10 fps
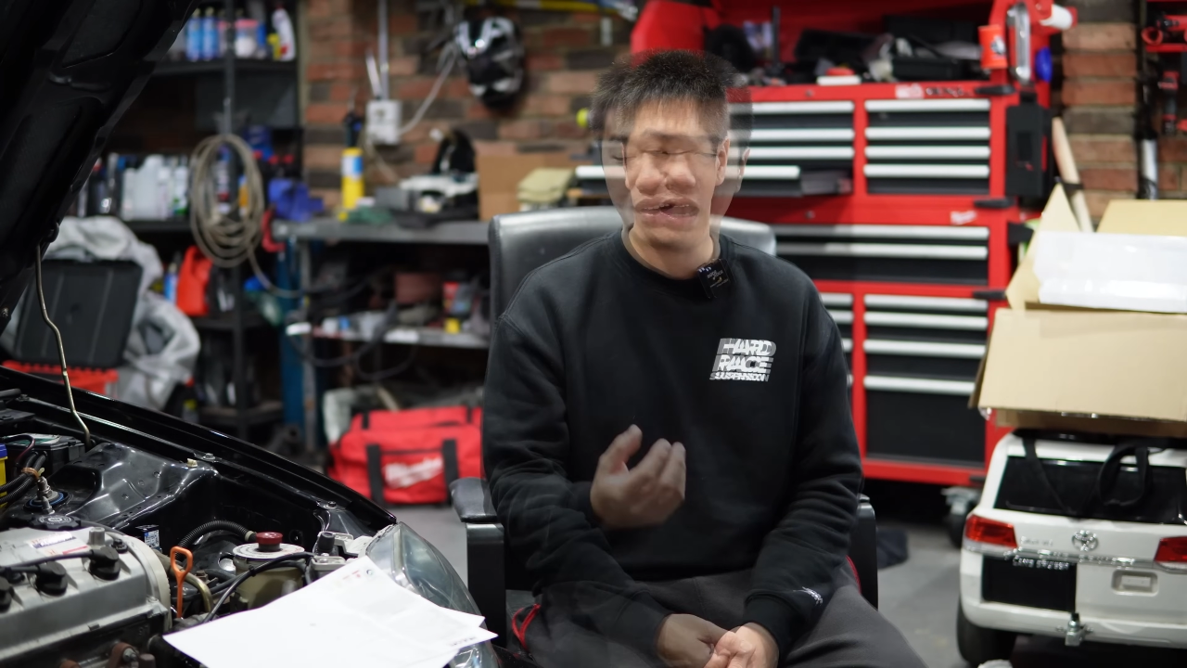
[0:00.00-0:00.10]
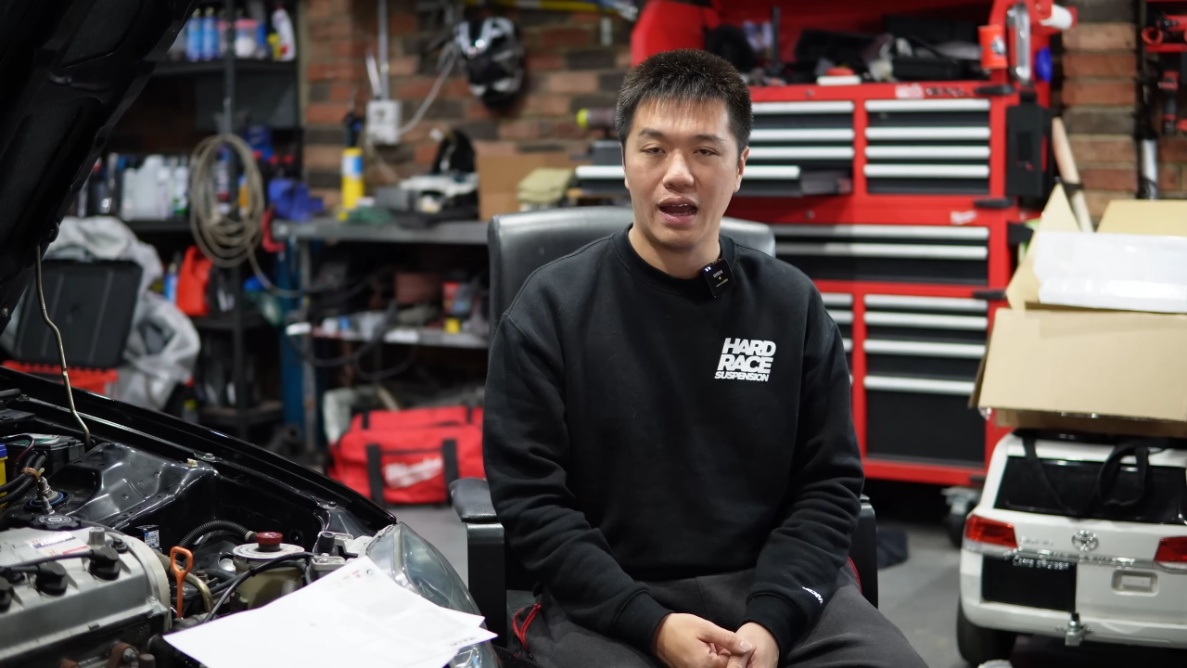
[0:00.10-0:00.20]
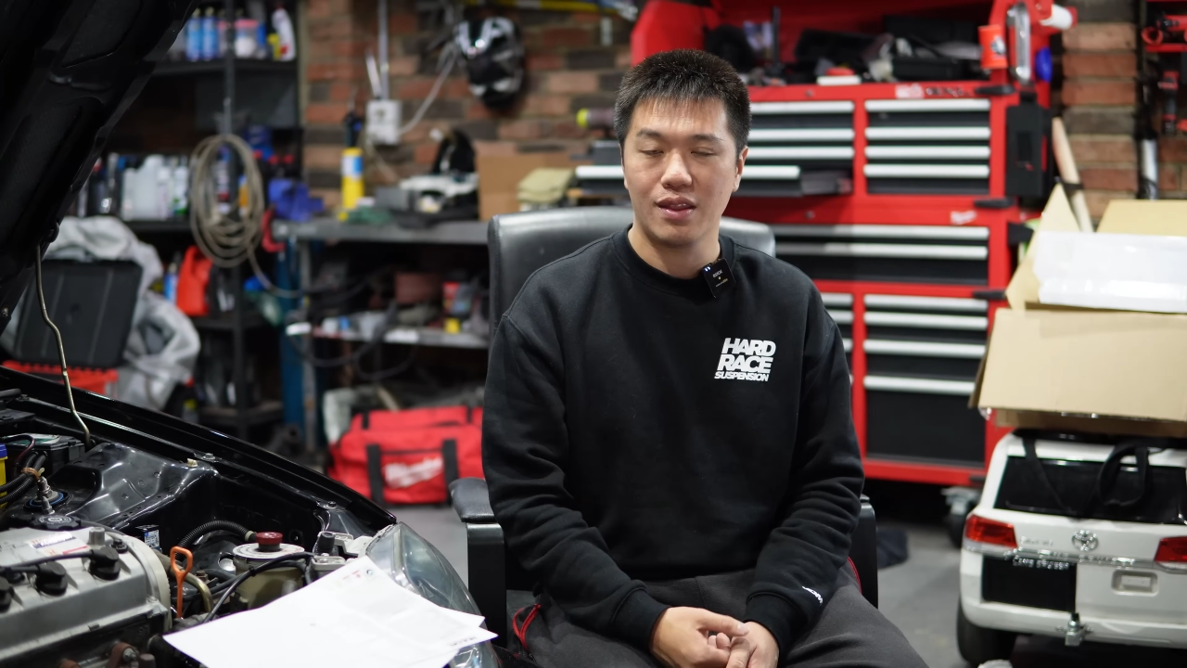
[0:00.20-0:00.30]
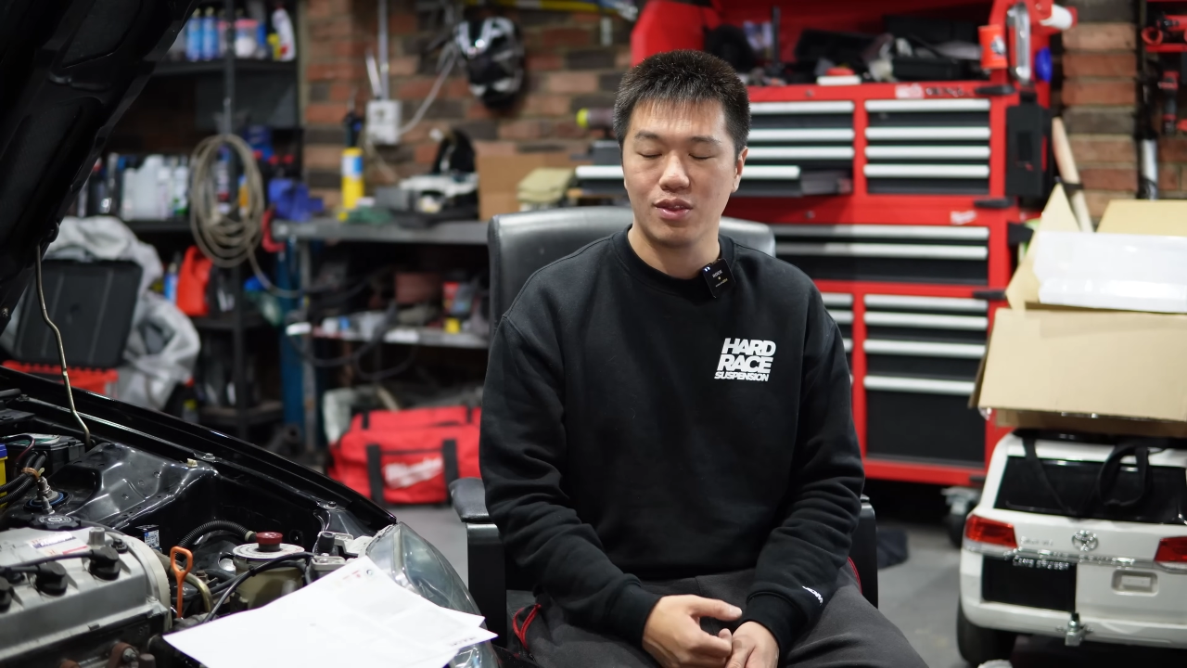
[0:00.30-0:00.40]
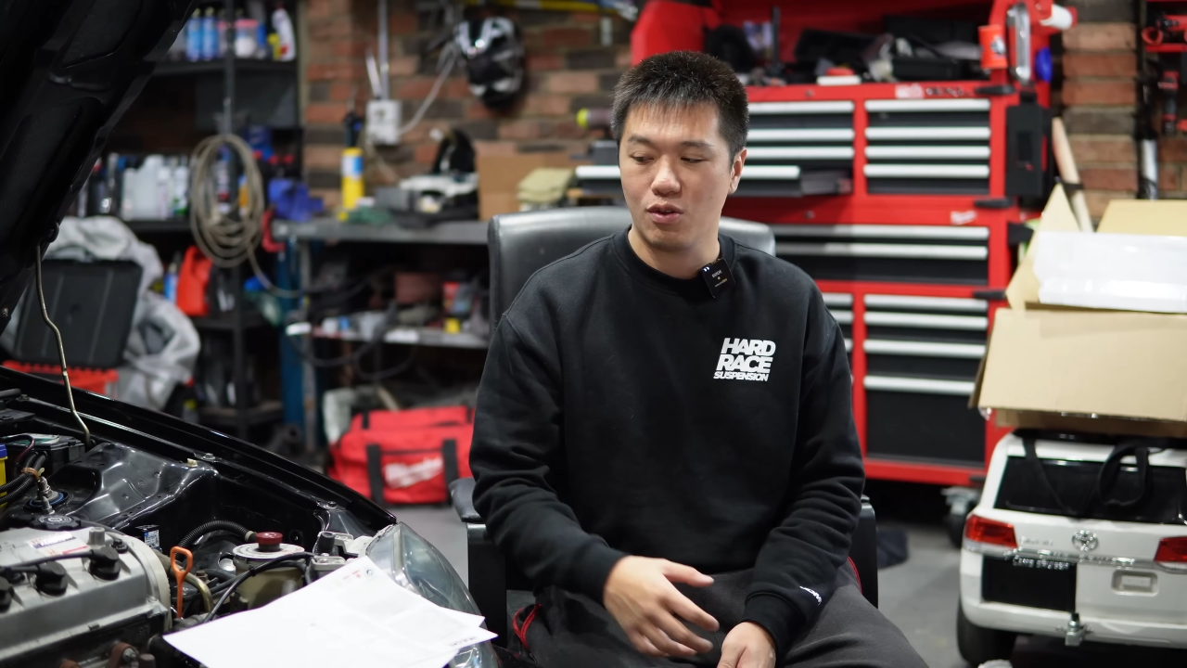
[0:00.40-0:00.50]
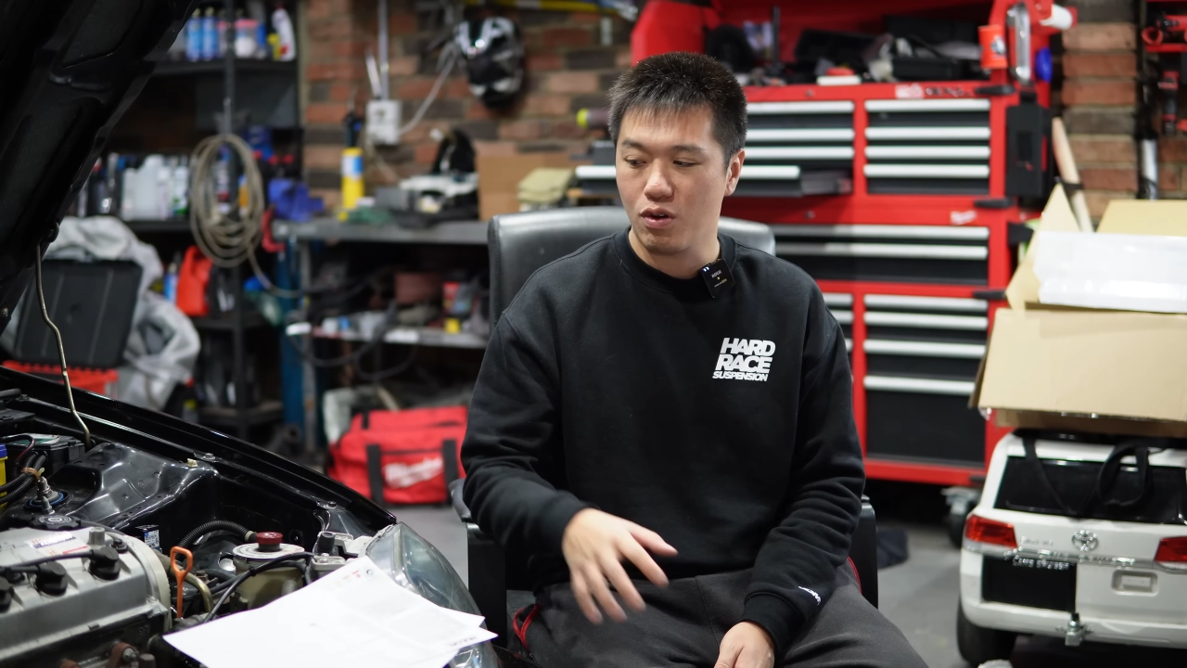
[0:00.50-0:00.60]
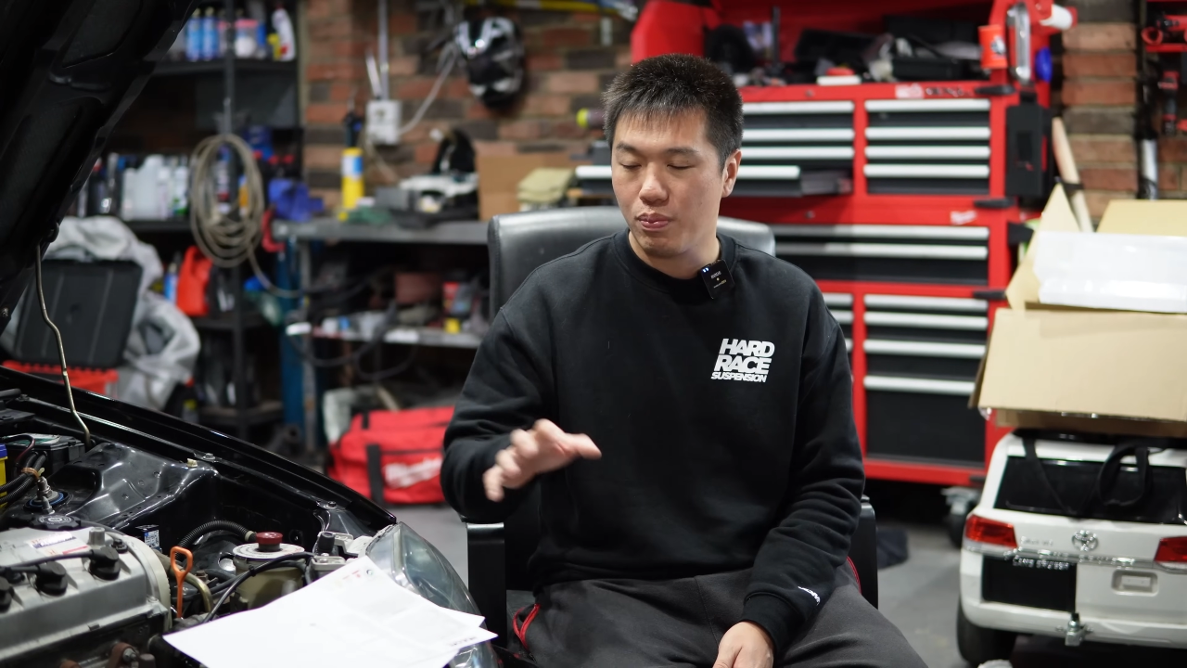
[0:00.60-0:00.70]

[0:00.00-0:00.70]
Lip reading: and the